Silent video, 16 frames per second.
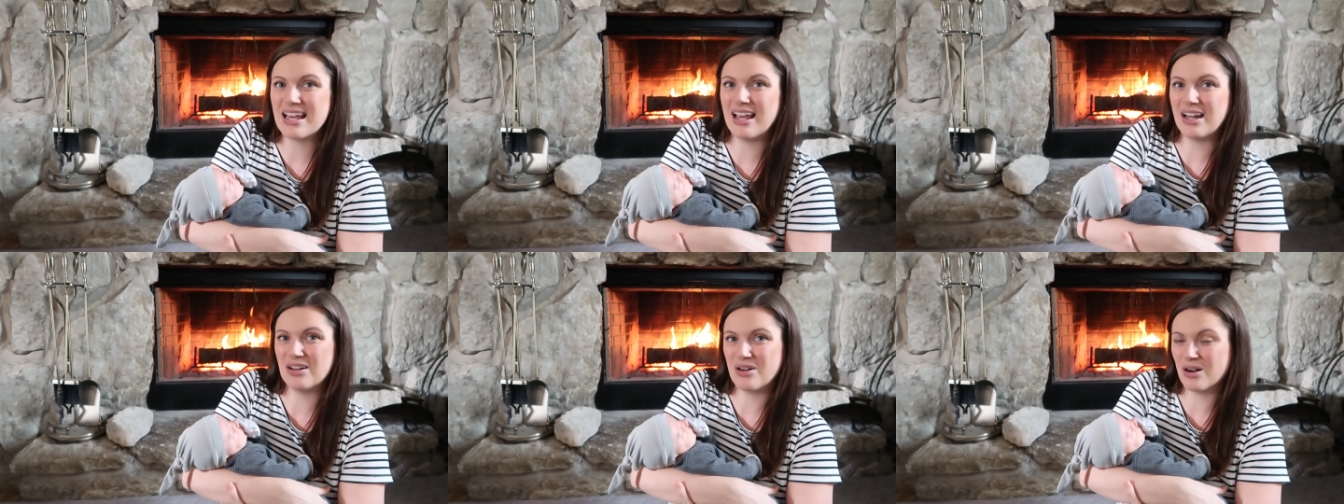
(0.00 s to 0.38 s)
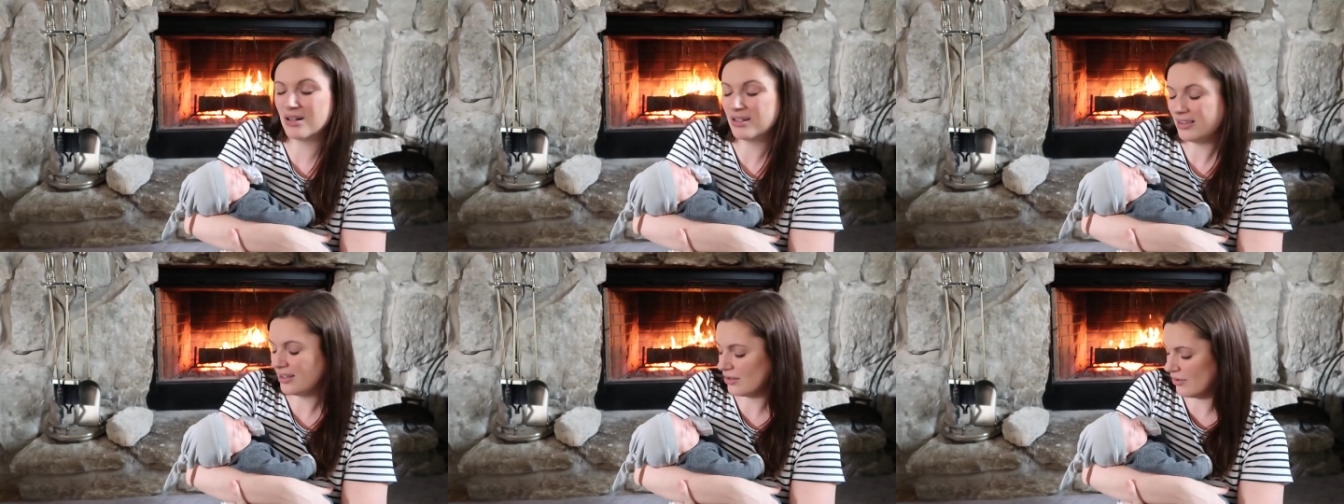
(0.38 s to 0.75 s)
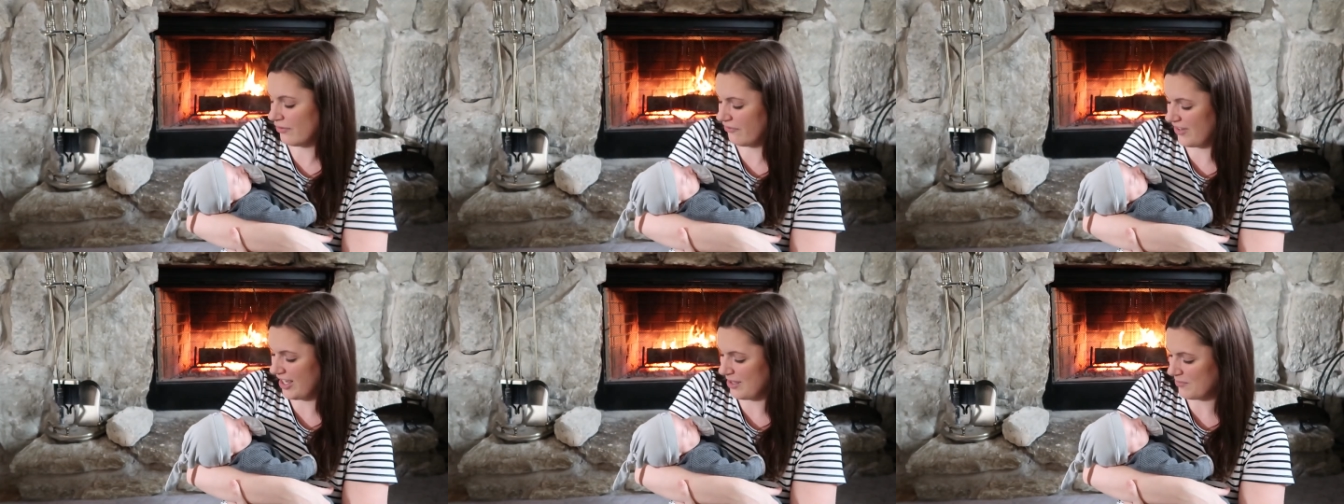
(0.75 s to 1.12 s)
and our little
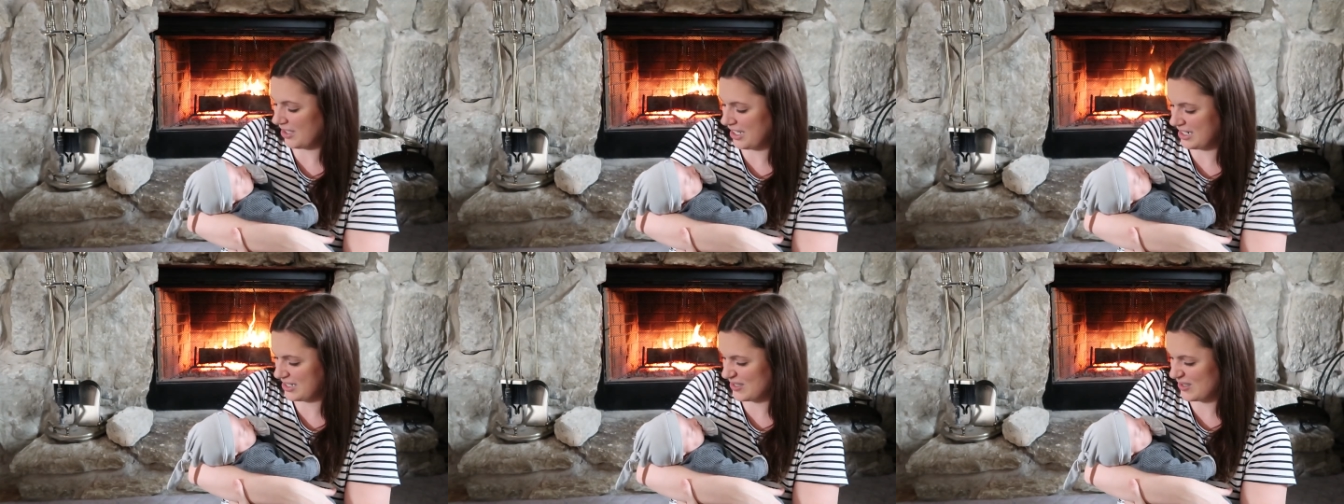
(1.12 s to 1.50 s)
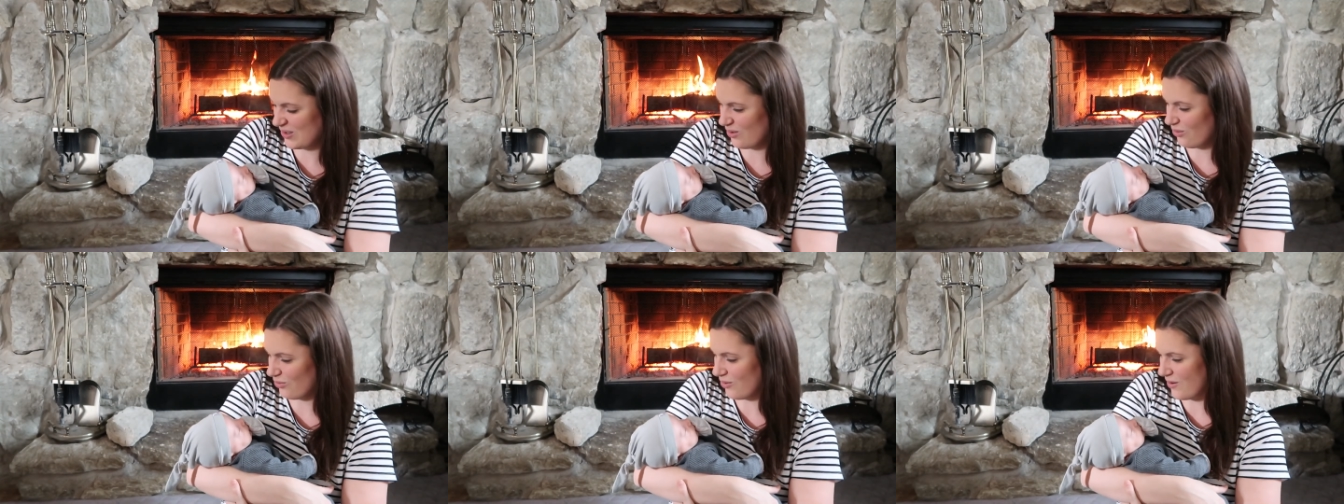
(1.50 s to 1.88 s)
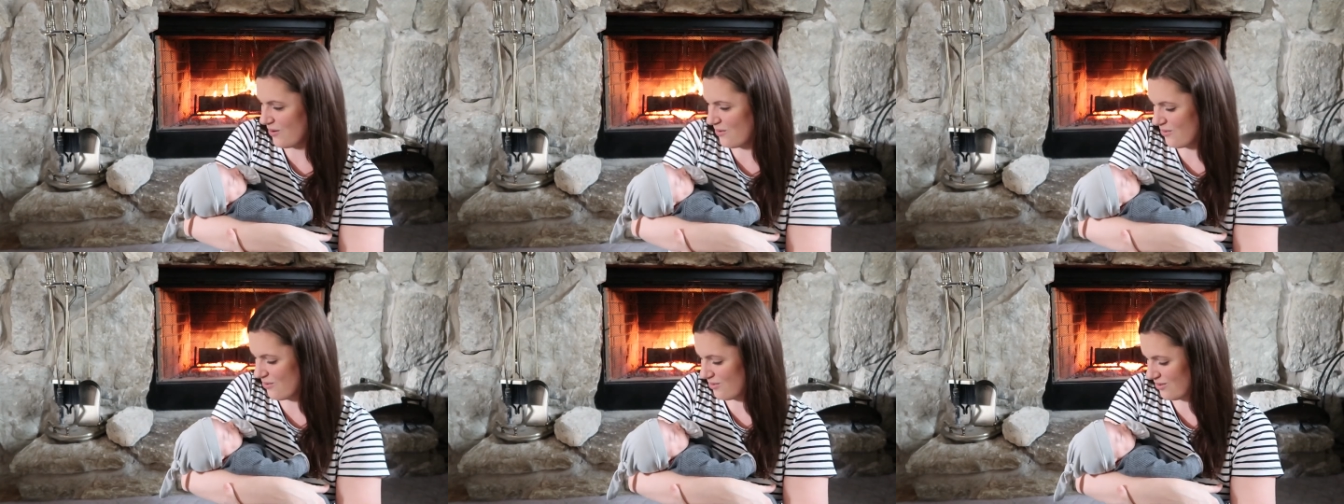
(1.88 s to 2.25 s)
family has
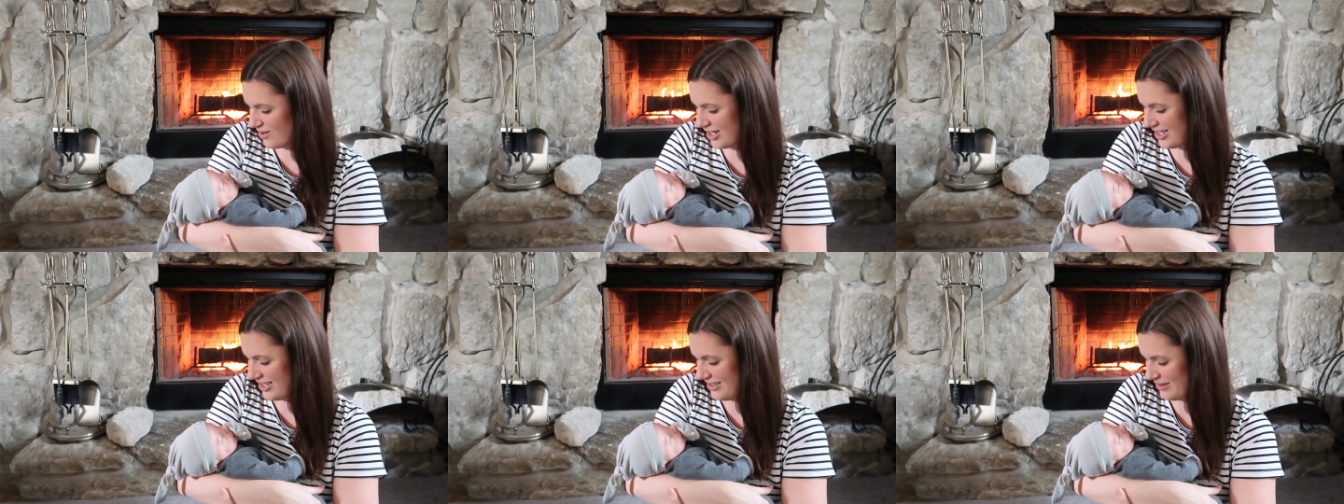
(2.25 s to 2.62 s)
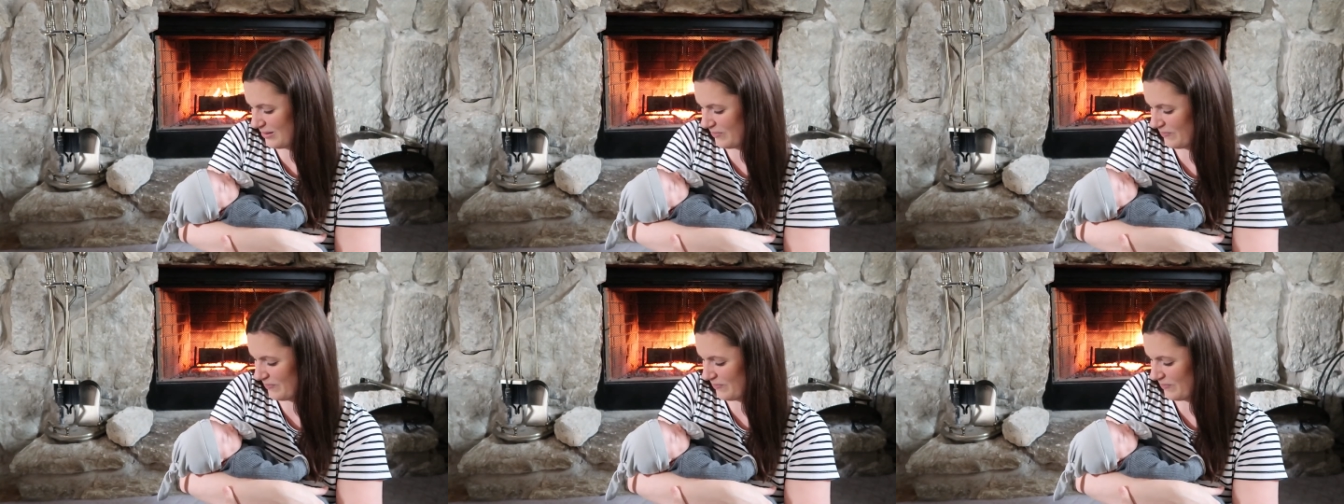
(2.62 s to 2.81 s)
grown